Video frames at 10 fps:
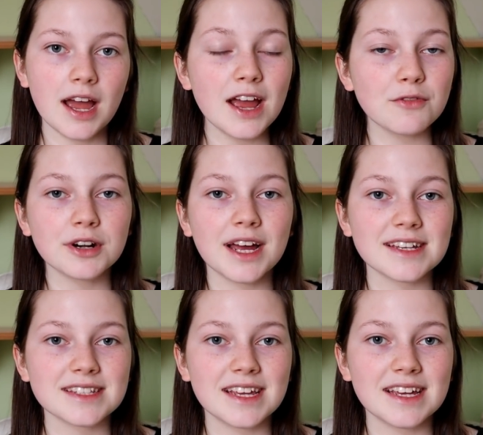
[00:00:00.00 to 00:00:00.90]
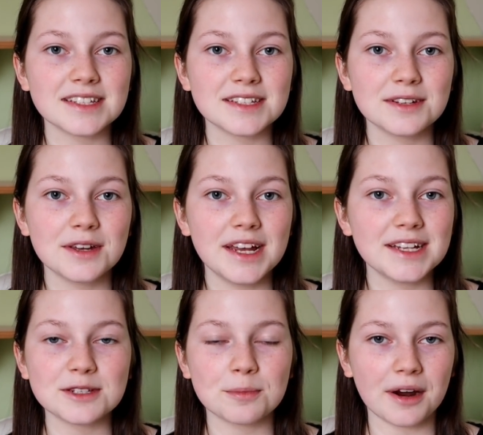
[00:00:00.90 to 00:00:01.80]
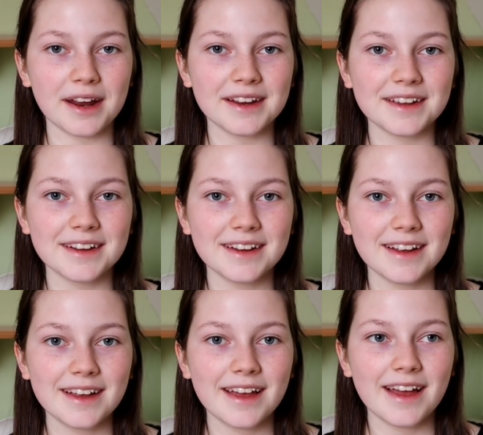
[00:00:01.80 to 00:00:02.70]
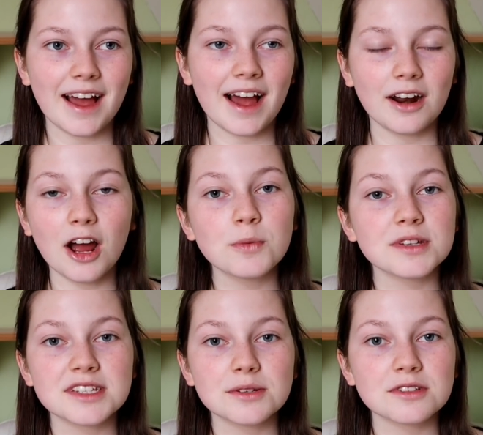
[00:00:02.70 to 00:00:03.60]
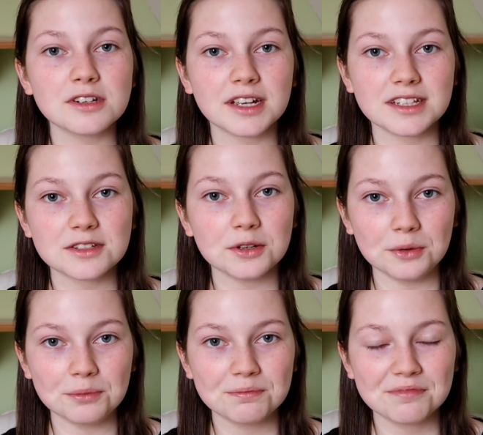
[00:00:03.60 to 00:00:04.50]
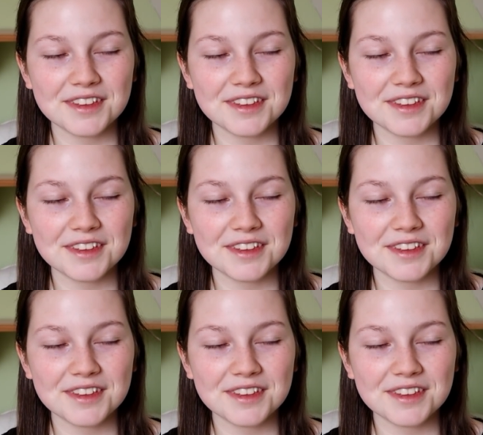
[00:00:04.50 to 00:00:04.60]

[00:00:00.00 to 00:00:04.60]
everyone has this Easter break, and I was still stuck in school.